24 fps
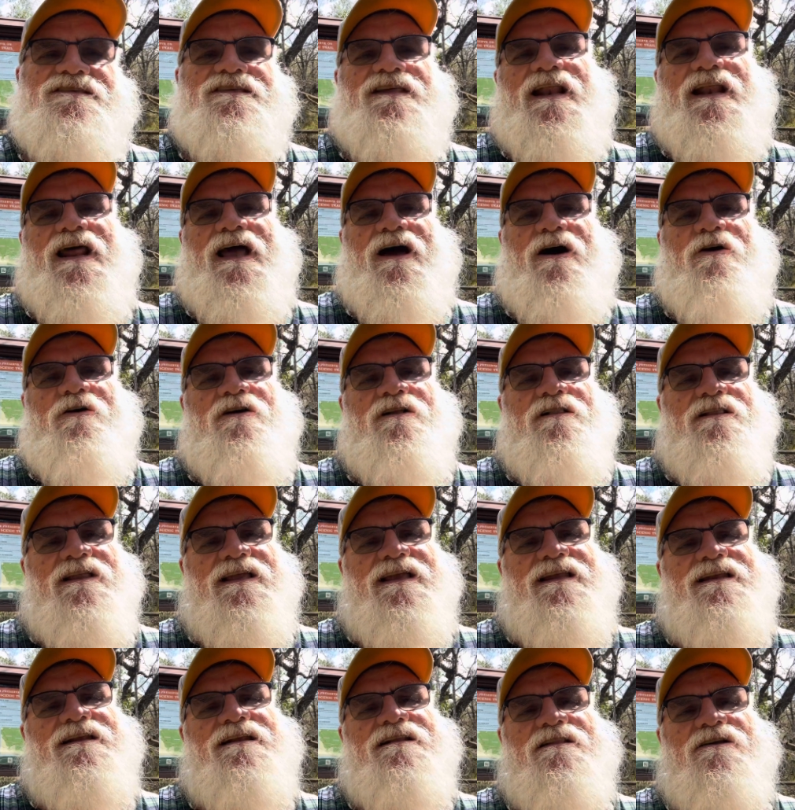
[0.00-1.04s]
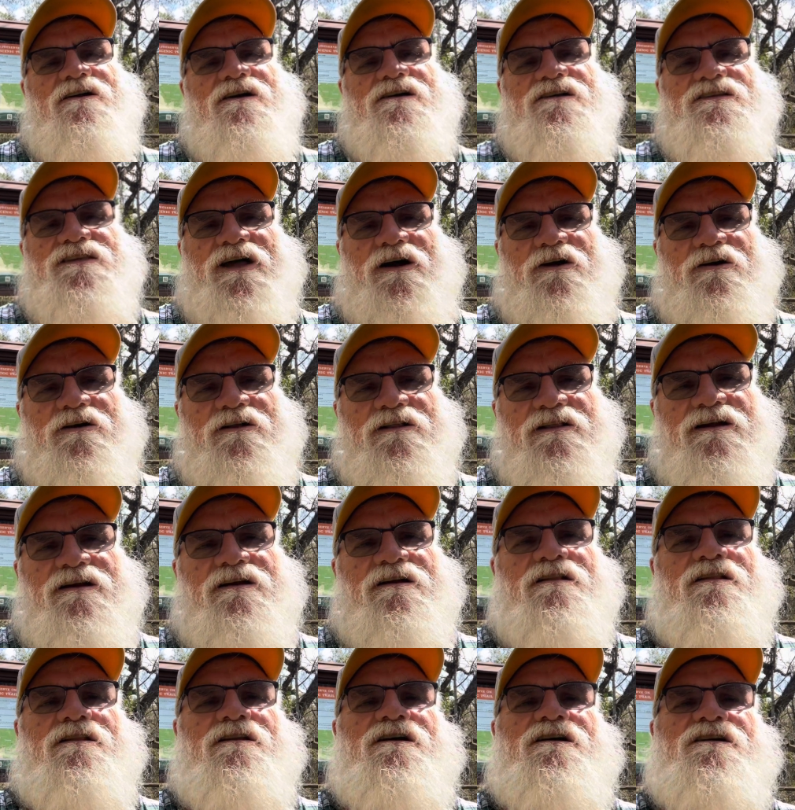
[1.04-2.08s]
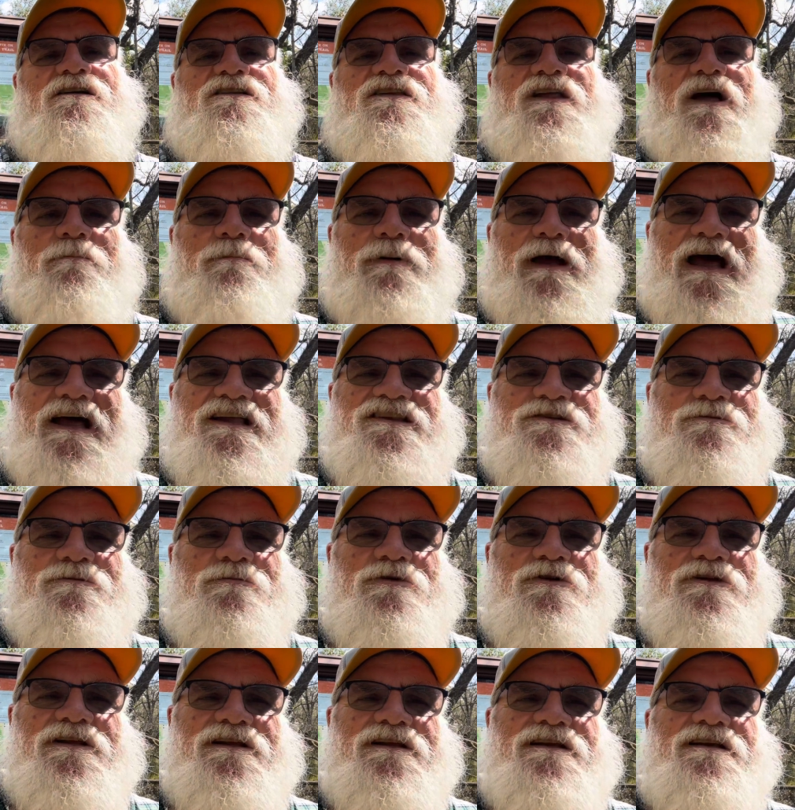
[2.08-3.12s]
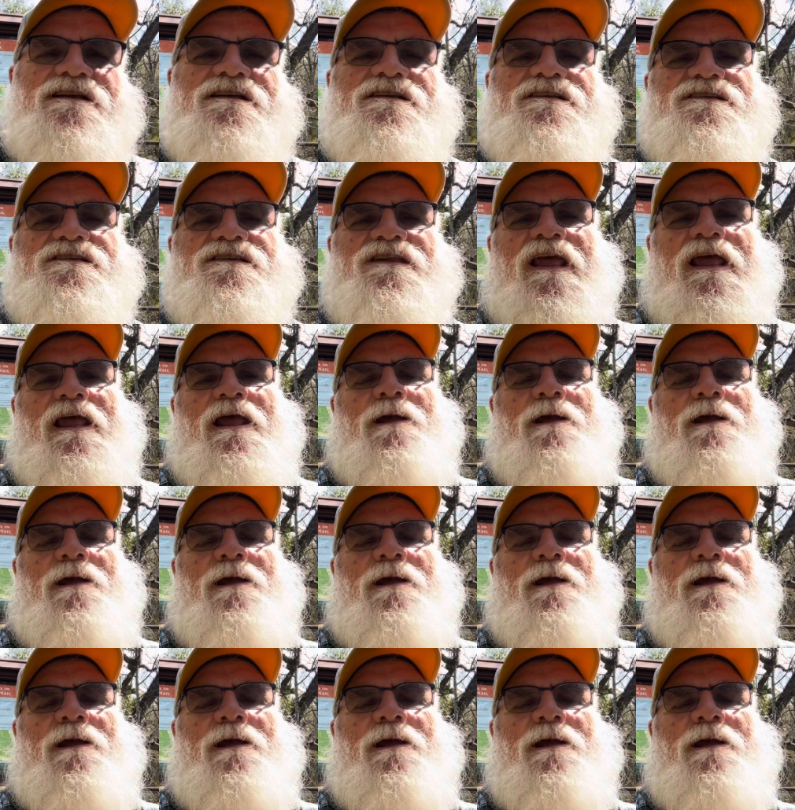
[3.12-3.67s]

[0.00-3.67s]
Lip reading: at how clean it looks, how clear it looks, how passable it is.